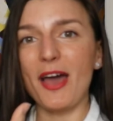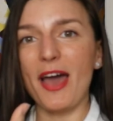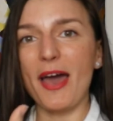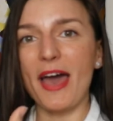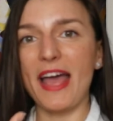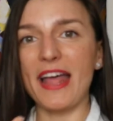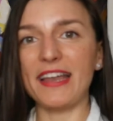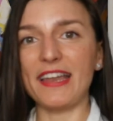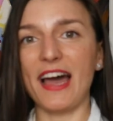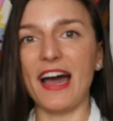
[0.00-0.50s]

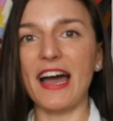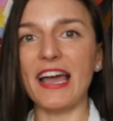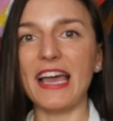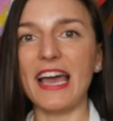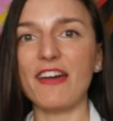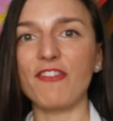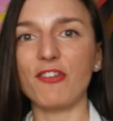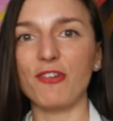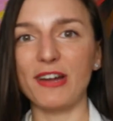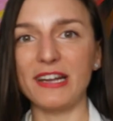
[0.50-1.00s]
And I
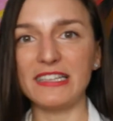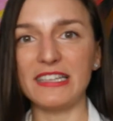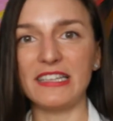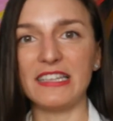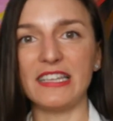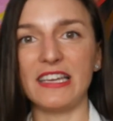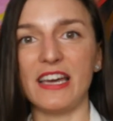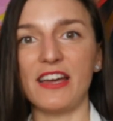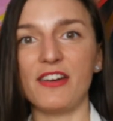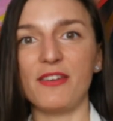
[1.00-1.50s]
have
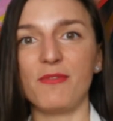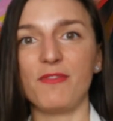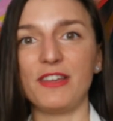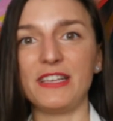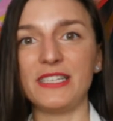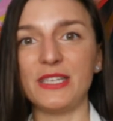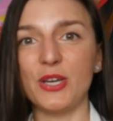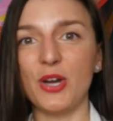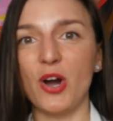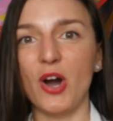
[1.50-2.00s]
created the
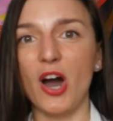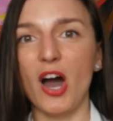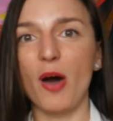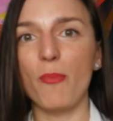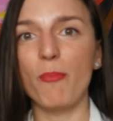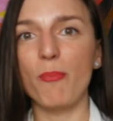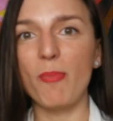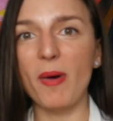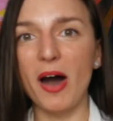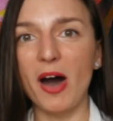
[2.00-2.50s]
video
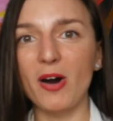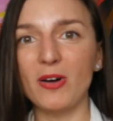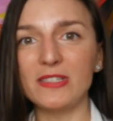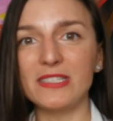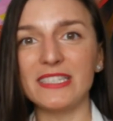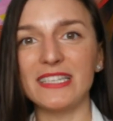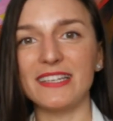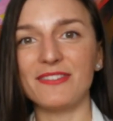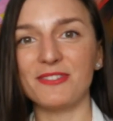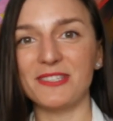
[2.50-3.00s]

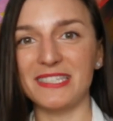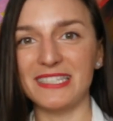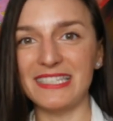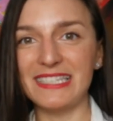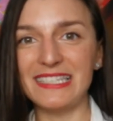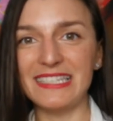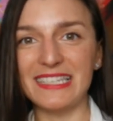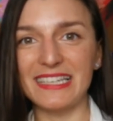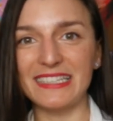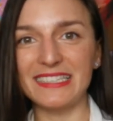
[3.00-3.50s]
about
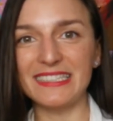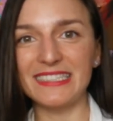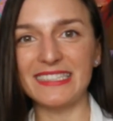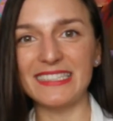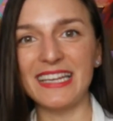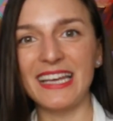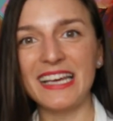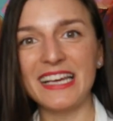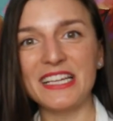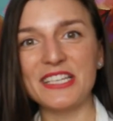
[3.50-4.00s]

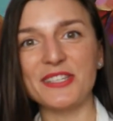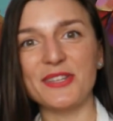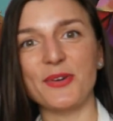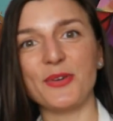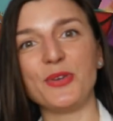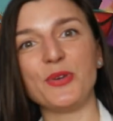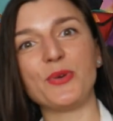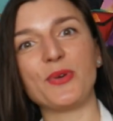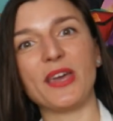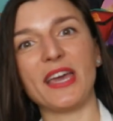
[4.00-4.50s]
resistance, so
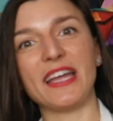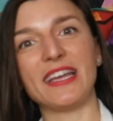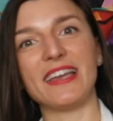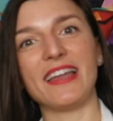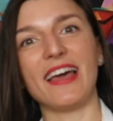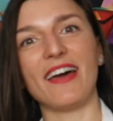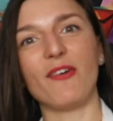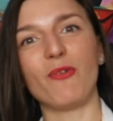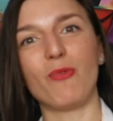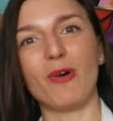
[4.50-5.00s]
you
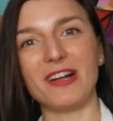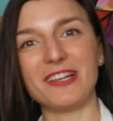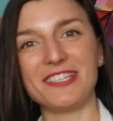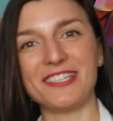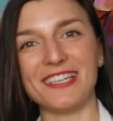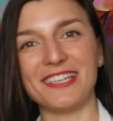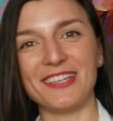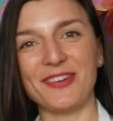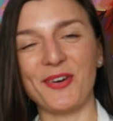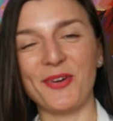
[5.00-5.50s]
can
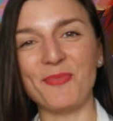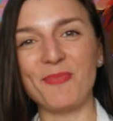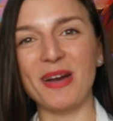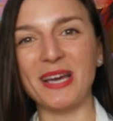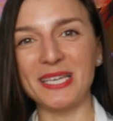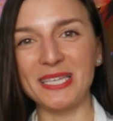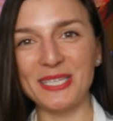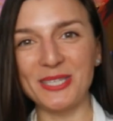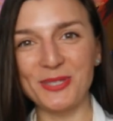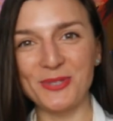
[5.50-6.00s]
watch it on
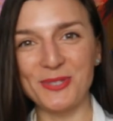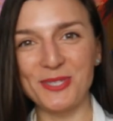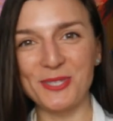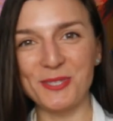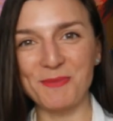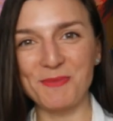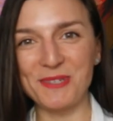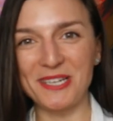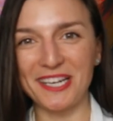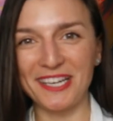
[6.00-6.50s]
my
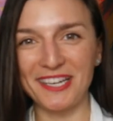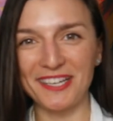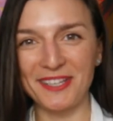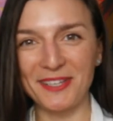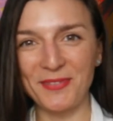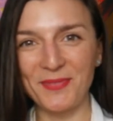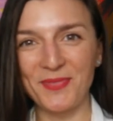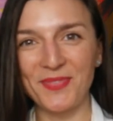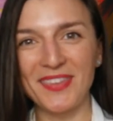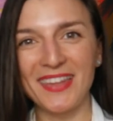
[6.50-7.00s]
YouTube
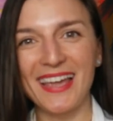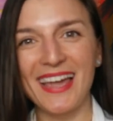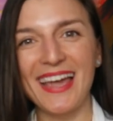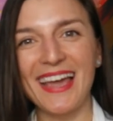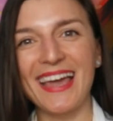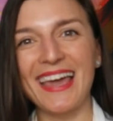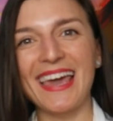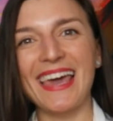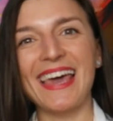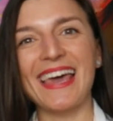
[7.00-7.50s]
channel.
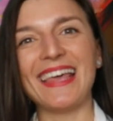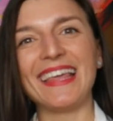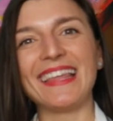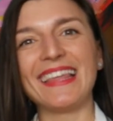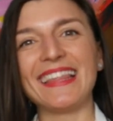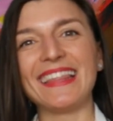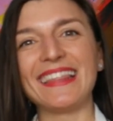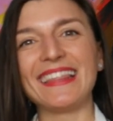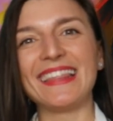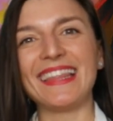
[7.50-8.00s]

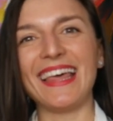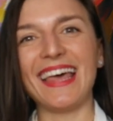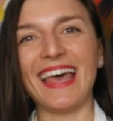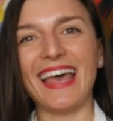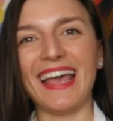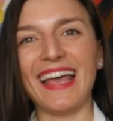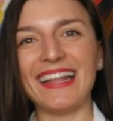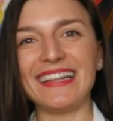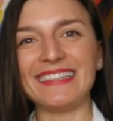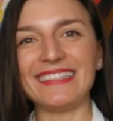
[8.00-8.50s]

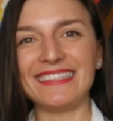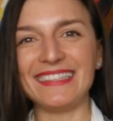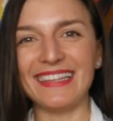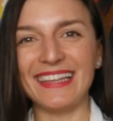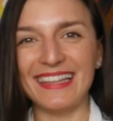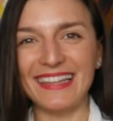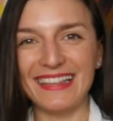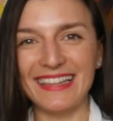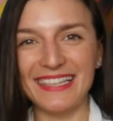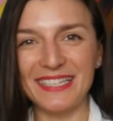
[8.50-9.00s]
And
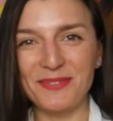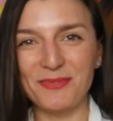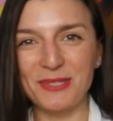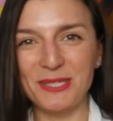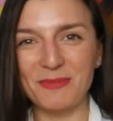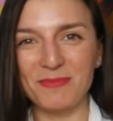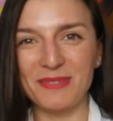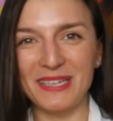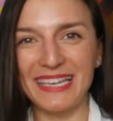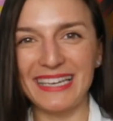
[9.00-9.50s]
this
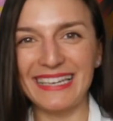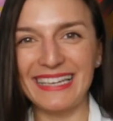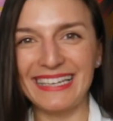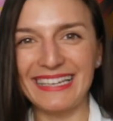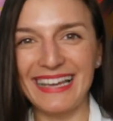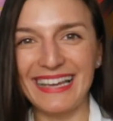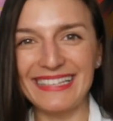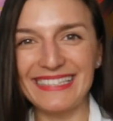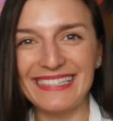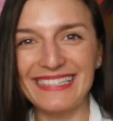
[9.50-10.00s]
was me,
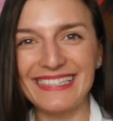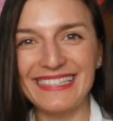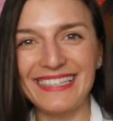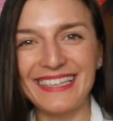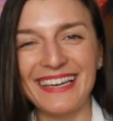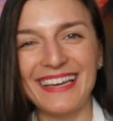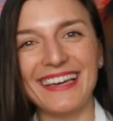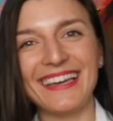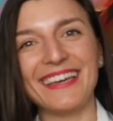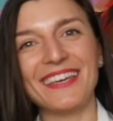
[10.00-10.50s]
Inese,
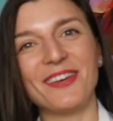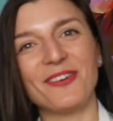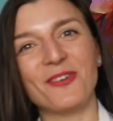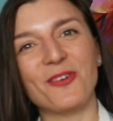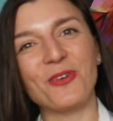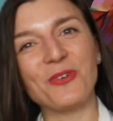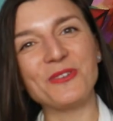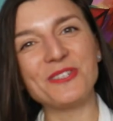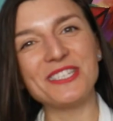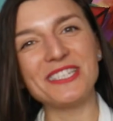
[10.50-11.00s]
your
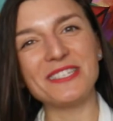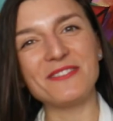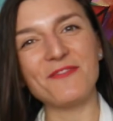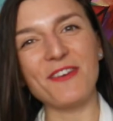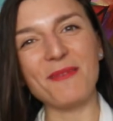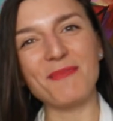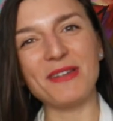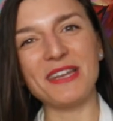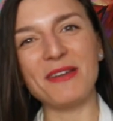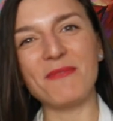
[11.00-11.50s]
conscious
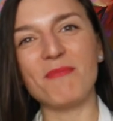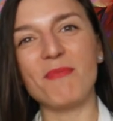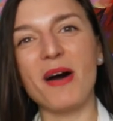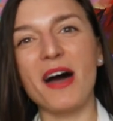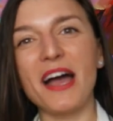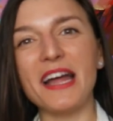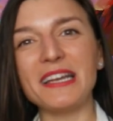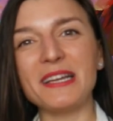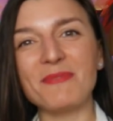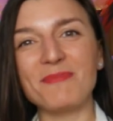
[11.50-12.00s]
feminine
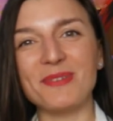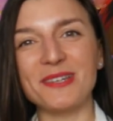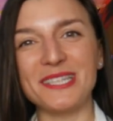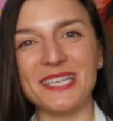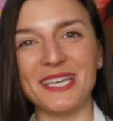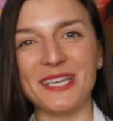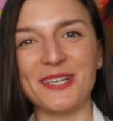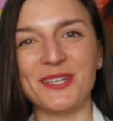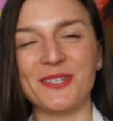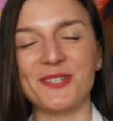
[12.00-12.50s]
mind and
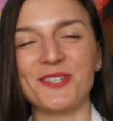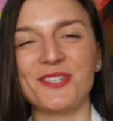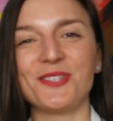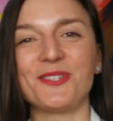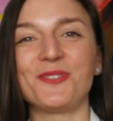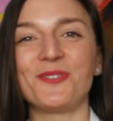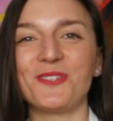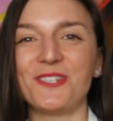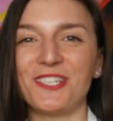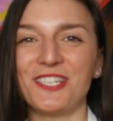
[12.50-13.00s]
body coach,
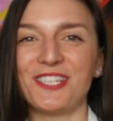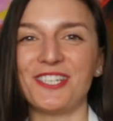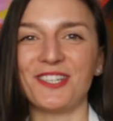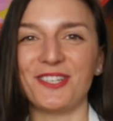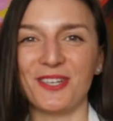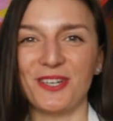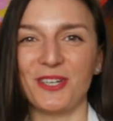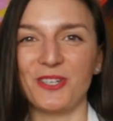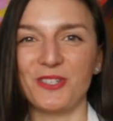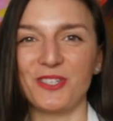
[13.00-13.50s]

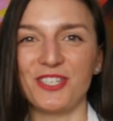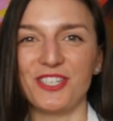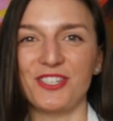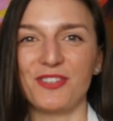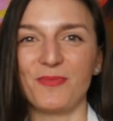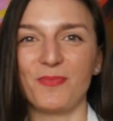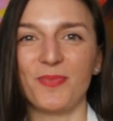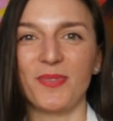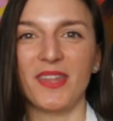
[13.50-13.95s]
nutritional coach.